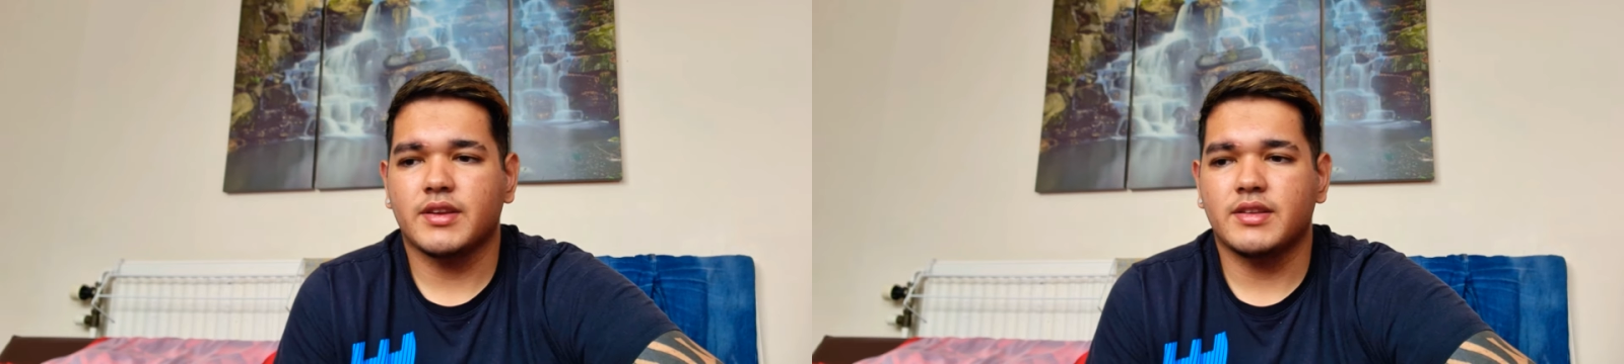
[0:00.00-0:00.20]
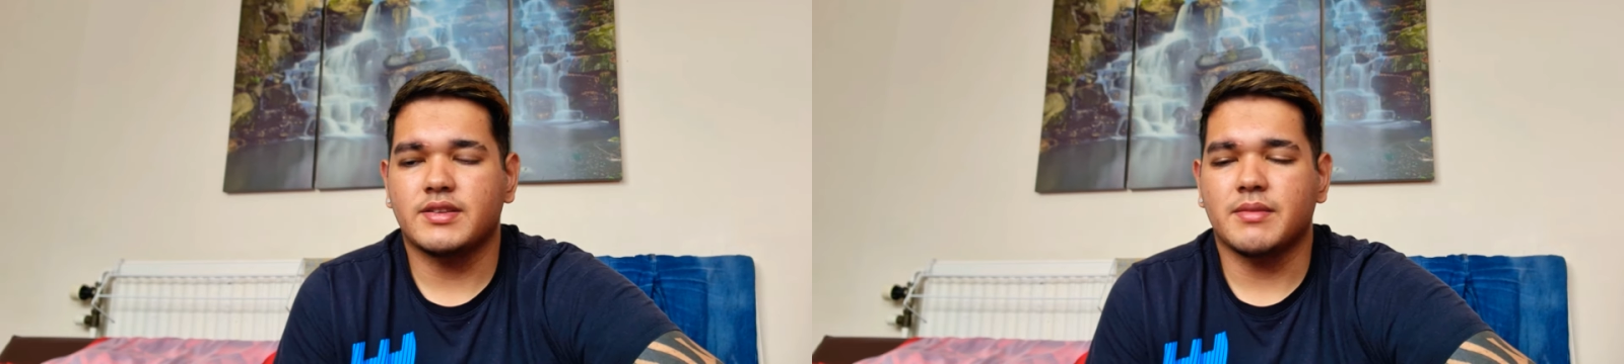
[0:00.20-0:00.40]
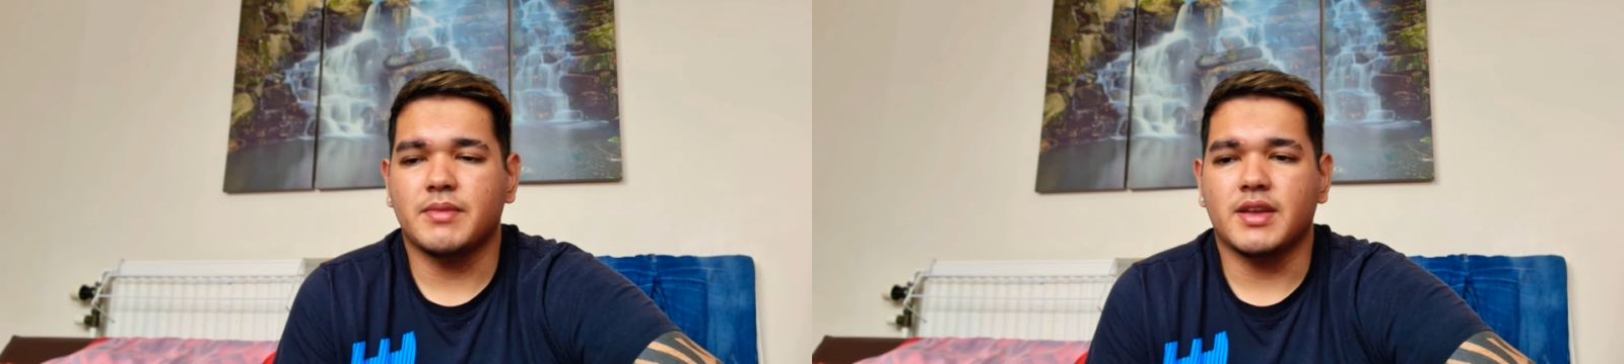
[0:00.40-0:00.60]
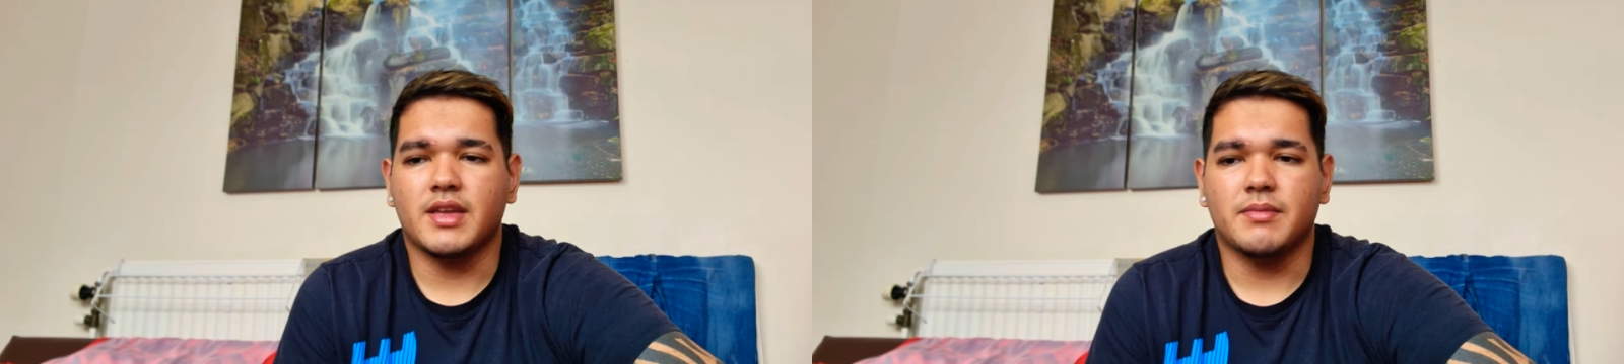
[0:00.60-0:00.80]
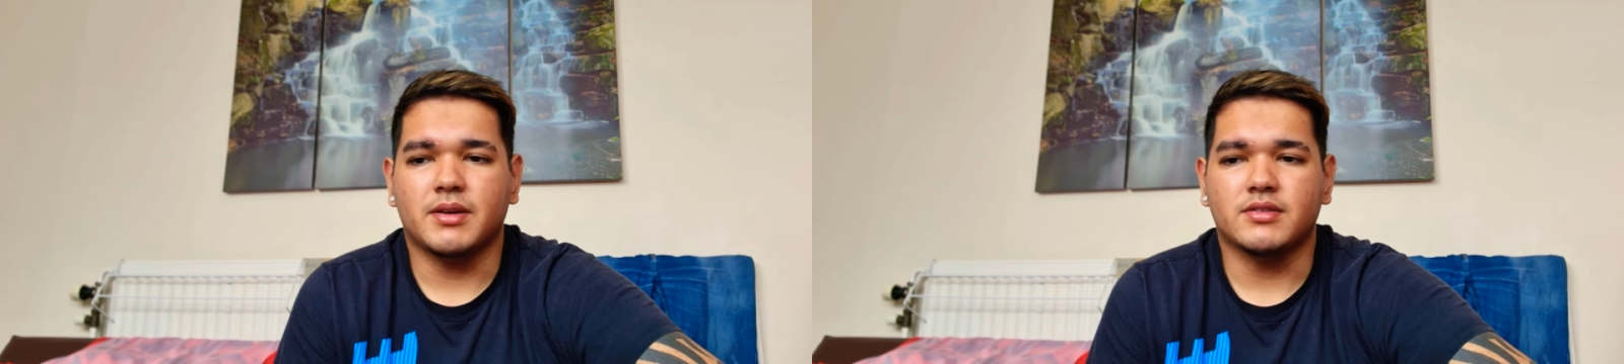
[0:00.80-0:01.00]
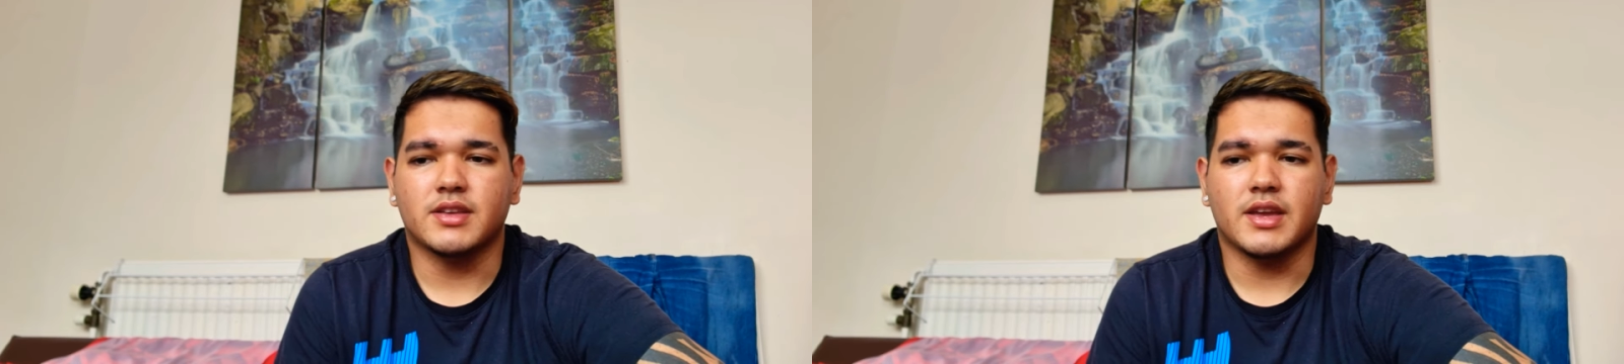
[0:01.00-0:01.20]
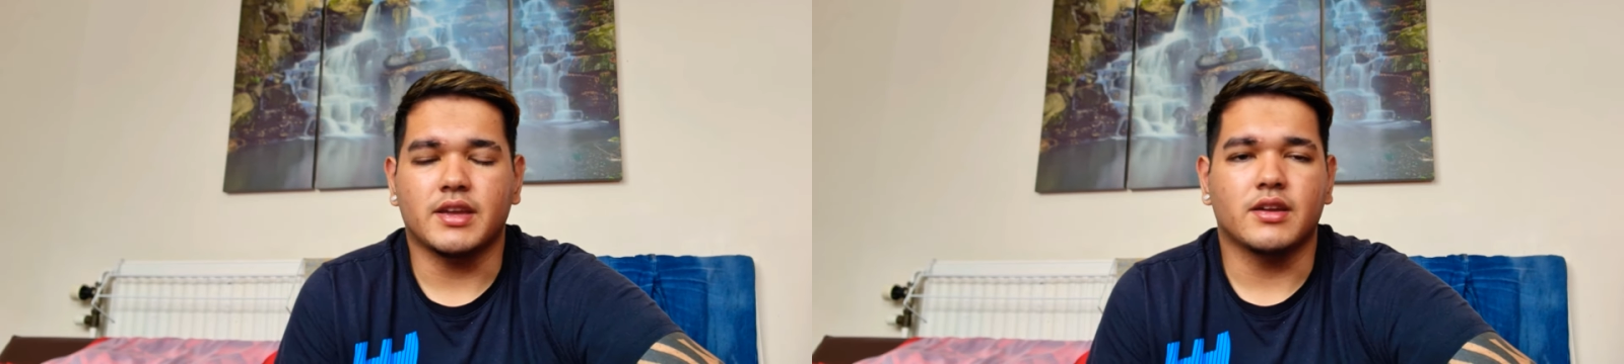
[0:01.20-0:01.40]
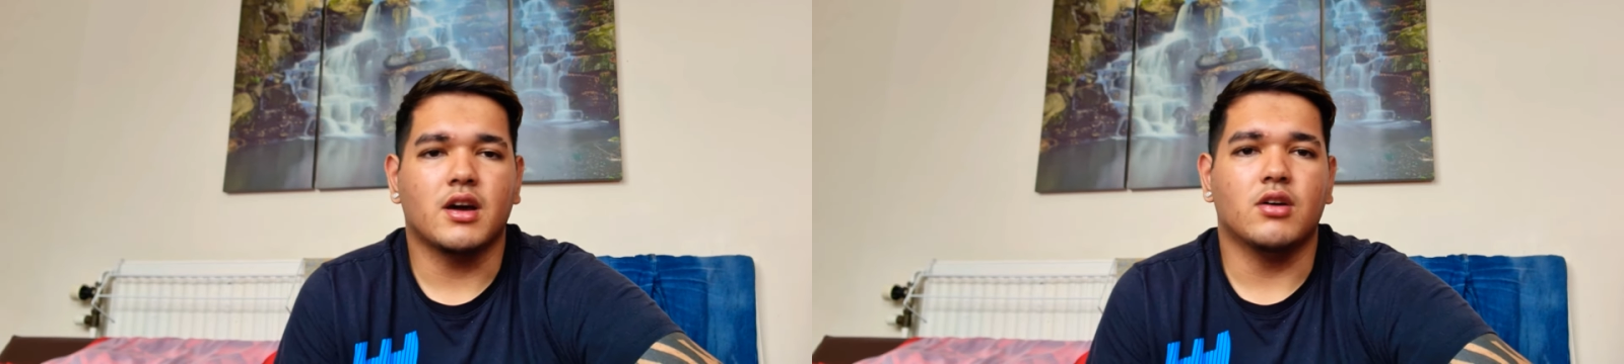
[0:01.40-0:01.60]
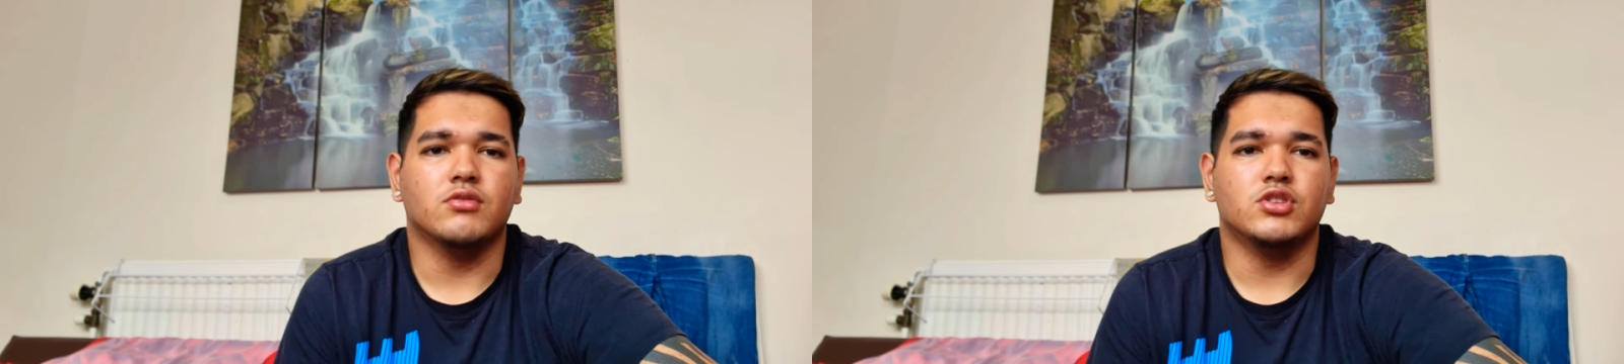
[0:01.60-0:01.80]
They sent me an email saying, "Oh,